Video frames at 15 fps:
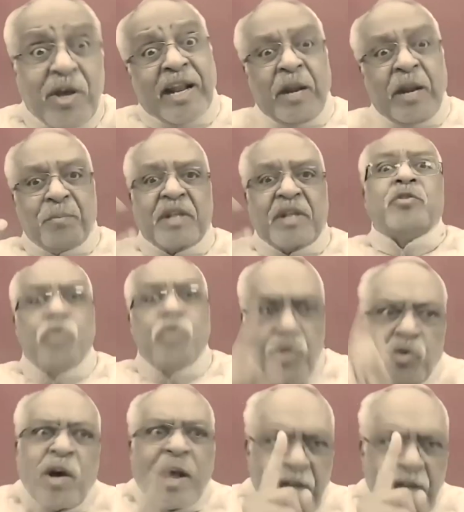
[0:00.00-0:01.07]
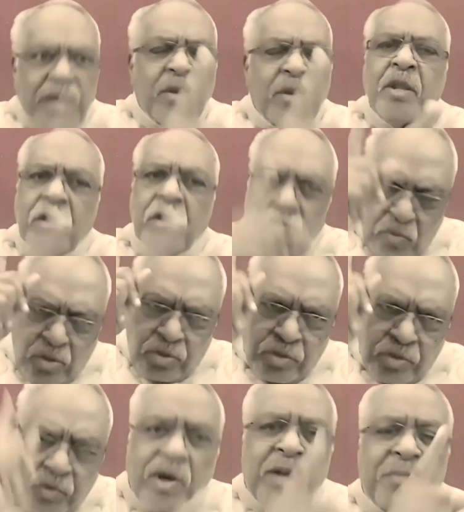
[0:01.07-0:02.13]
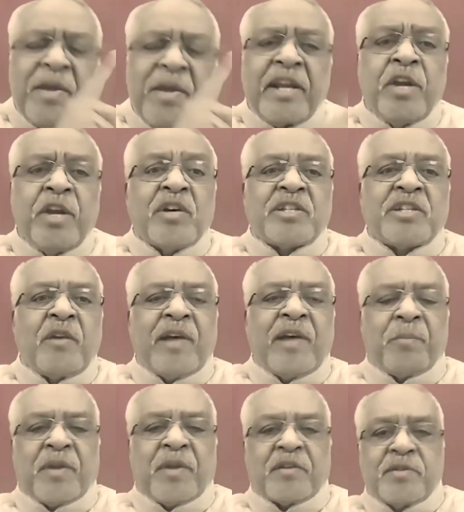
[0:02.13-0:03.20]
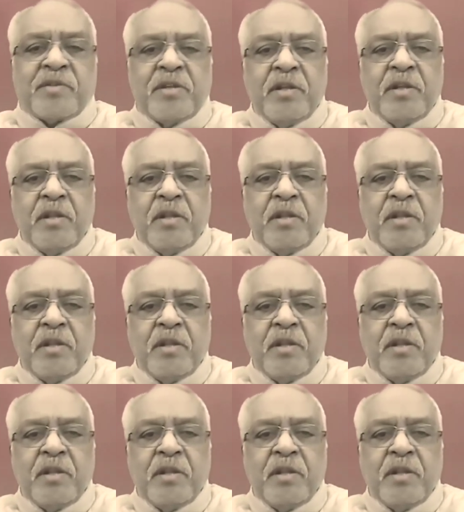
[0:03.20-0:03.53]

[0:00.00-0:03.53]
you are helpless. No, you are You are making yourself helpless.